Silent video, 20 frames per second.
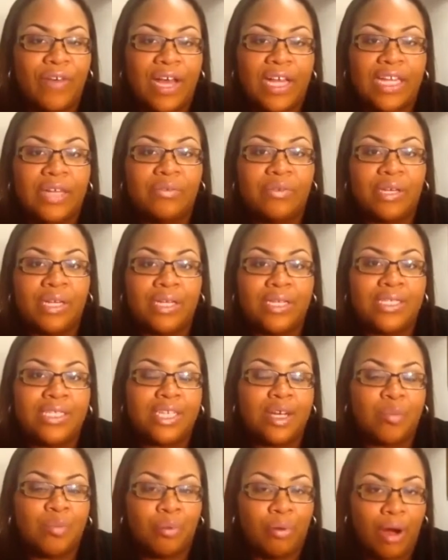finally
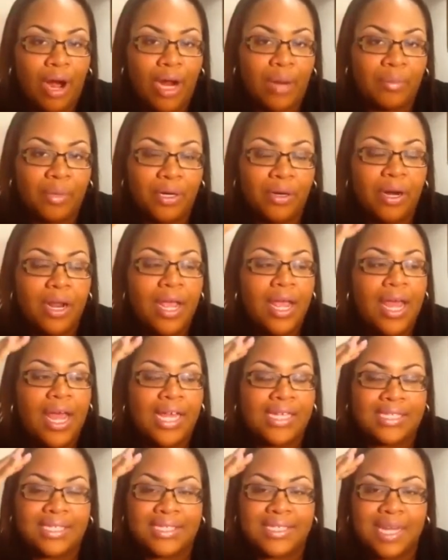released their primer
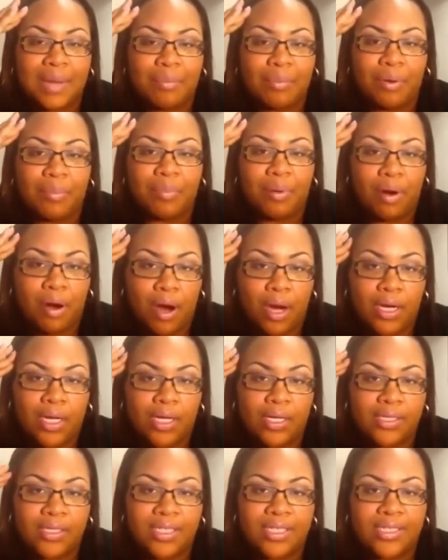as a separate
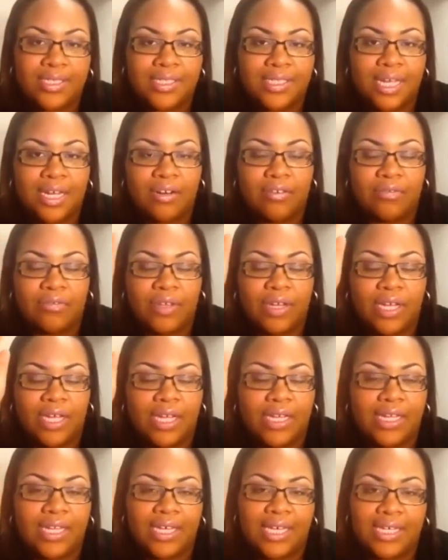product instead of it
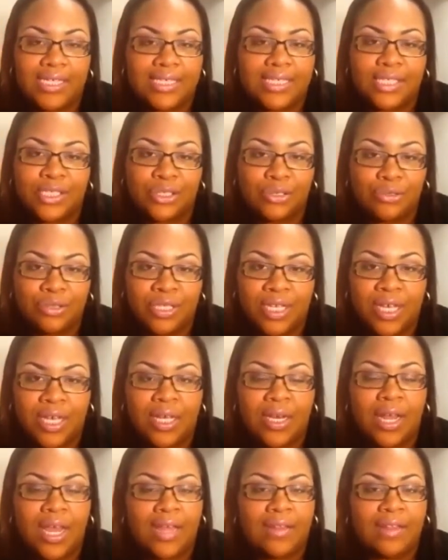in the Essentials
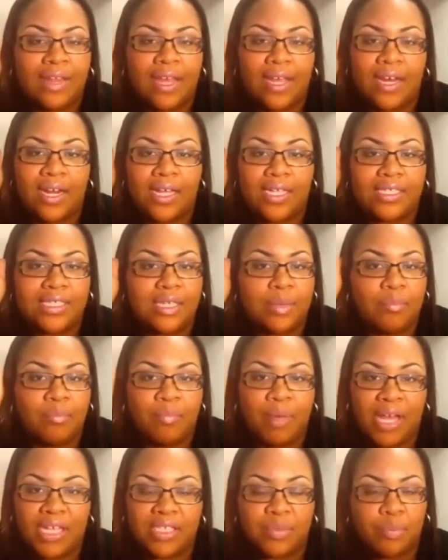kit. And that is the
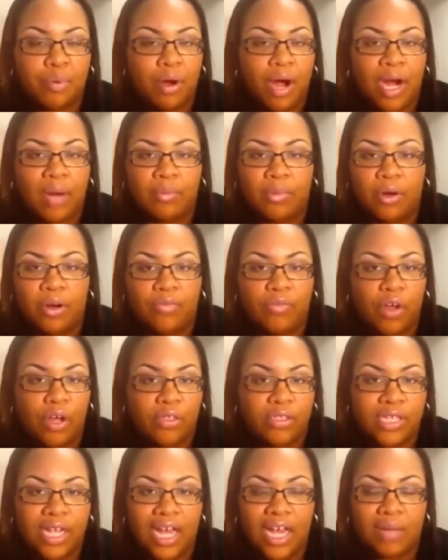best primer of
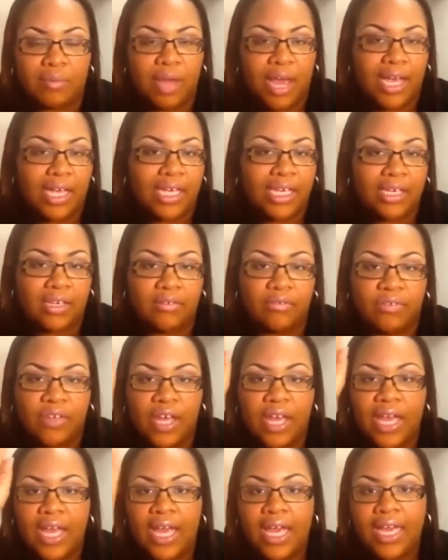all time. I
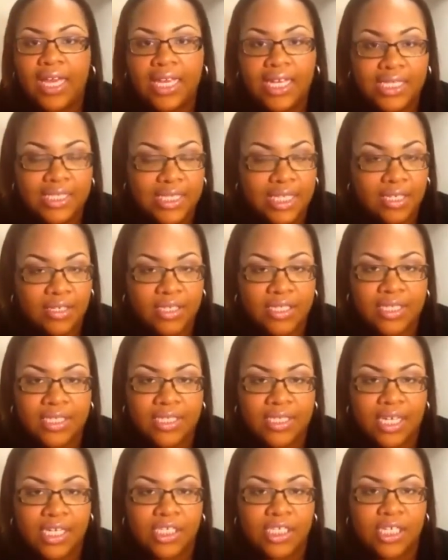give hands down to
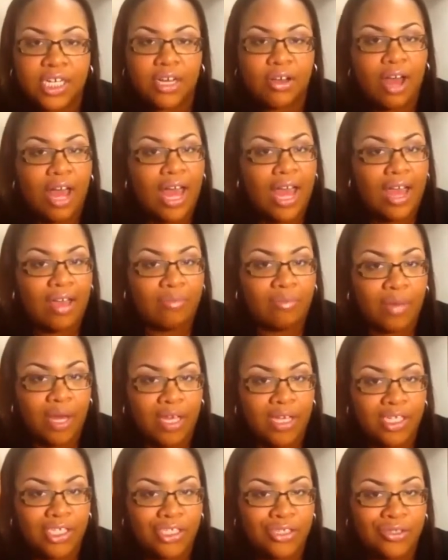Sensational. I have
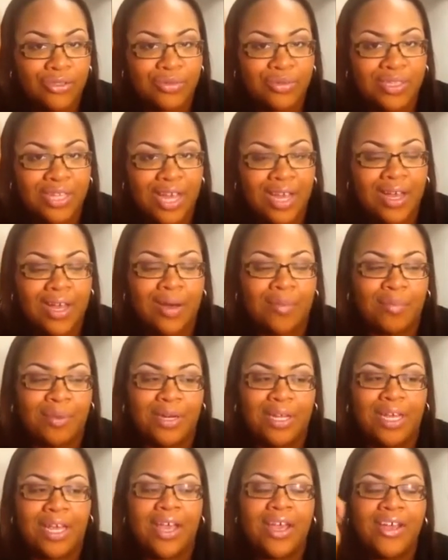my issues with that
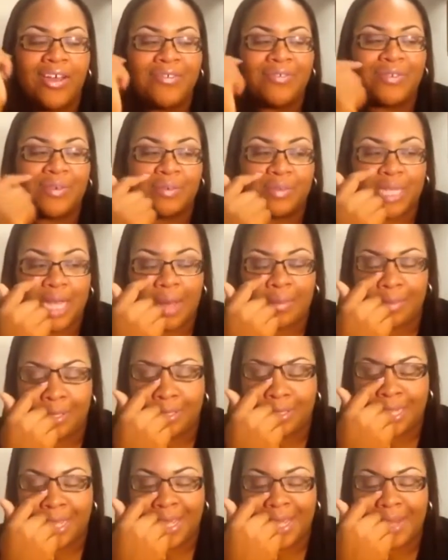company from time
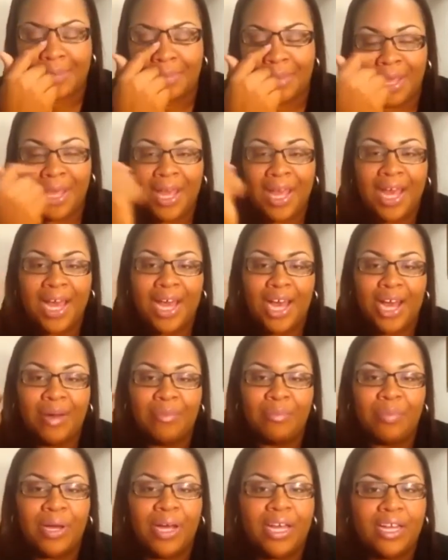to time,
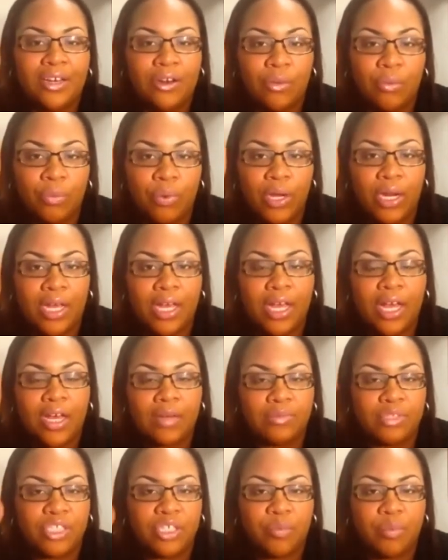but when it
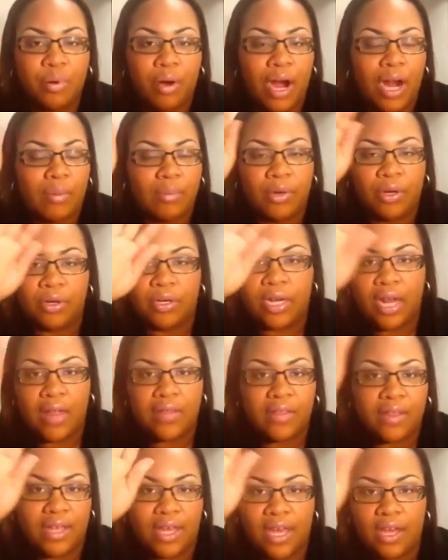comes to primer,
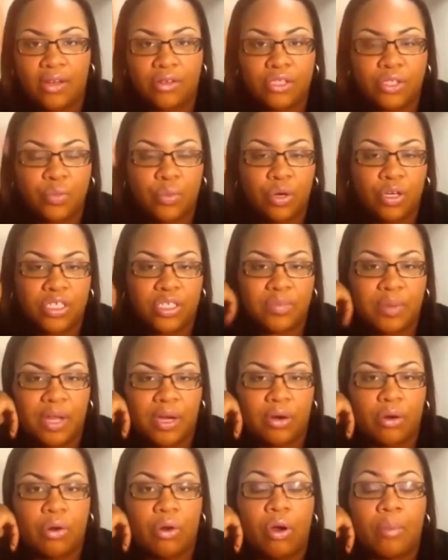nothing else works
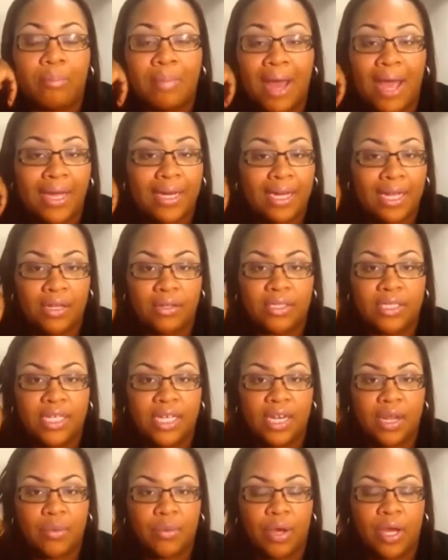better on my nails
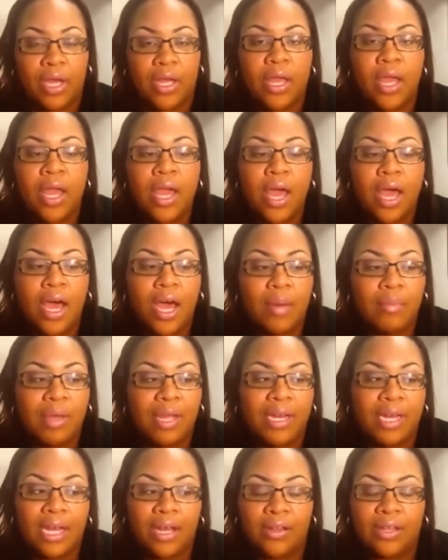anyway.
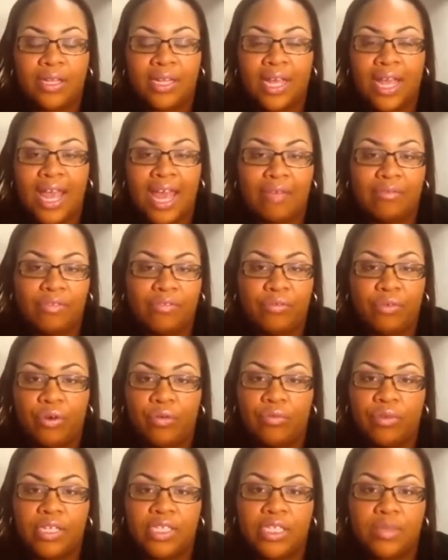And now that they have it
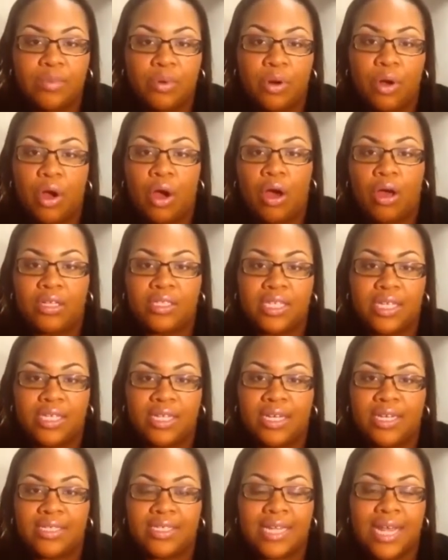for a reasonable cost, I
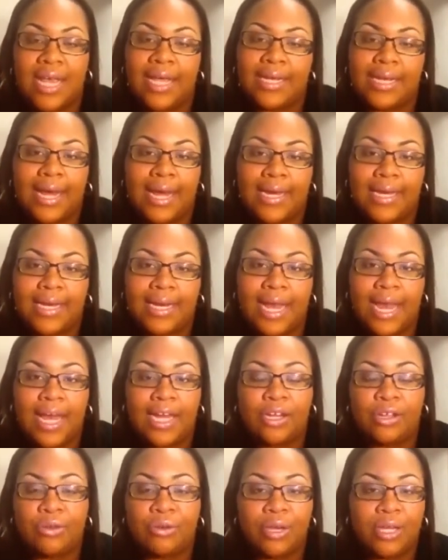think it's $8.99,
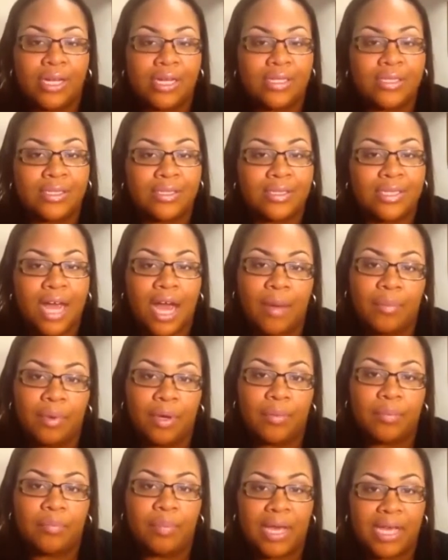and you get a
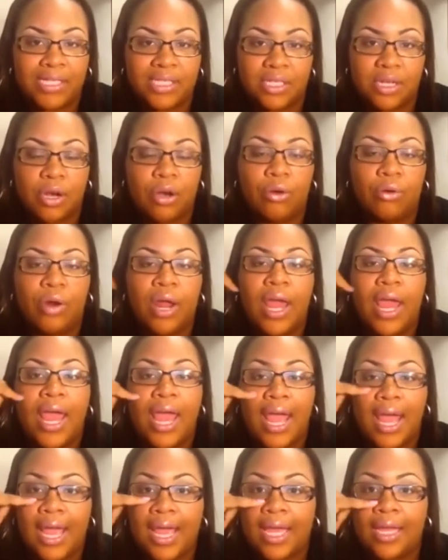top base coat
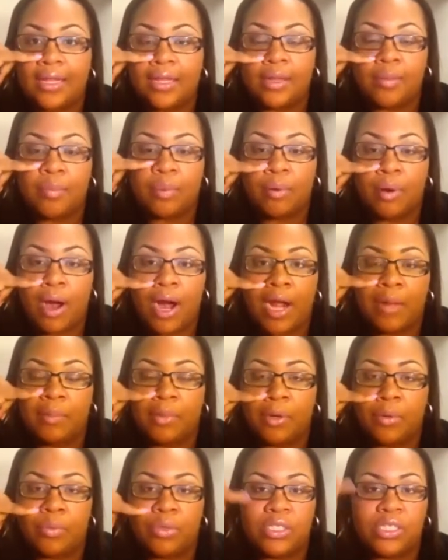and the
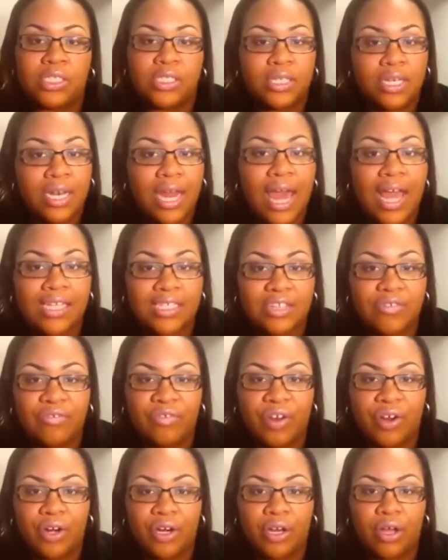primer, which lasts a
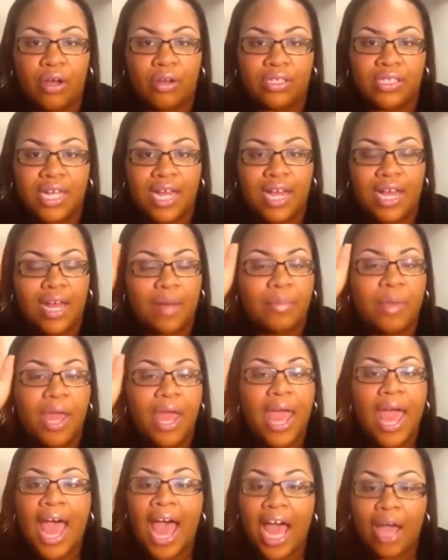very long time.
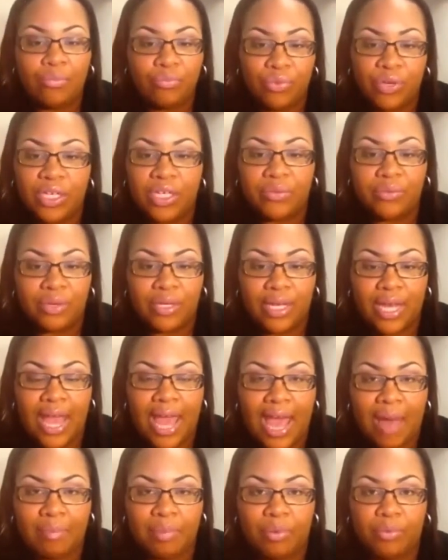I'm really, really
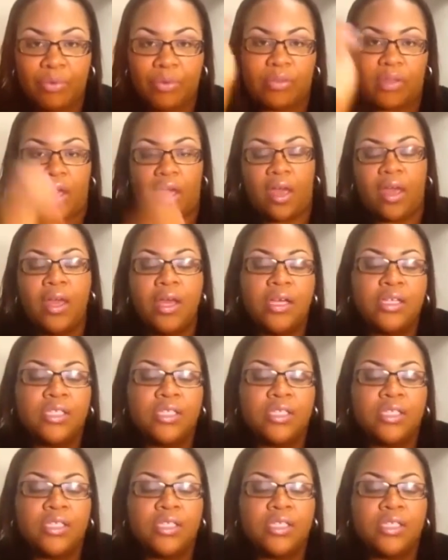happy with that.